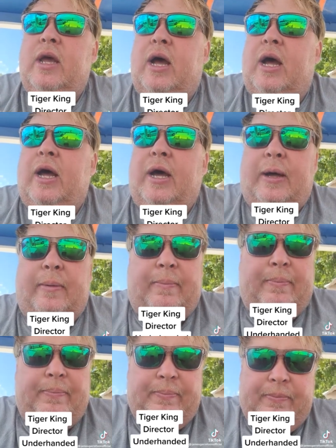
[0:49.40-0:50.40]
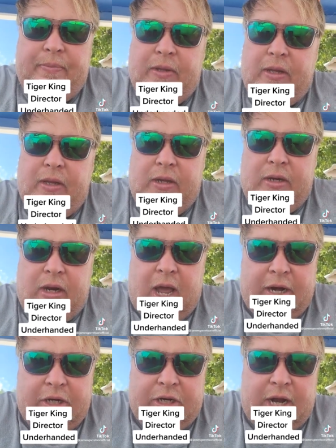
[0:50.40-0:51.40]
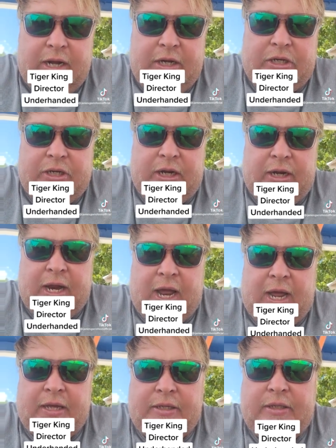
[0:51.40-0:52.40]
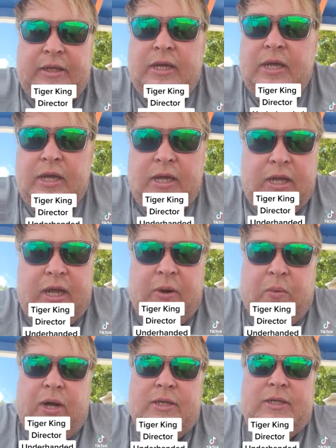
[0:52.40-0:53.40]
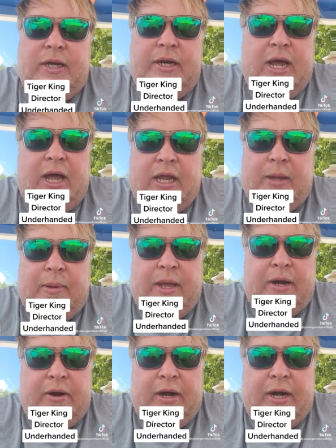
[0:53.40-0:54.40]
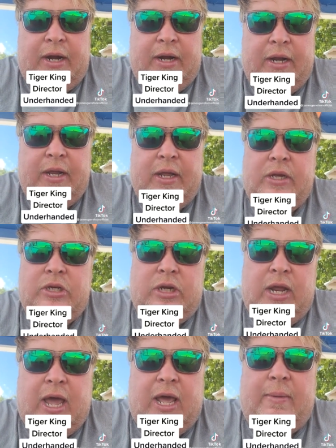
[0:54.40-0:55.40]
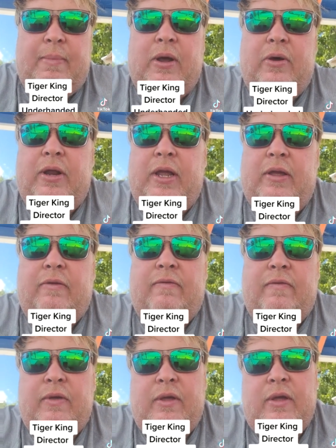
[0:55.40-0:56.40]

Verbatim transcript: Um, a lot of shady shit, guys. It wasn't a documentary. She had a motive.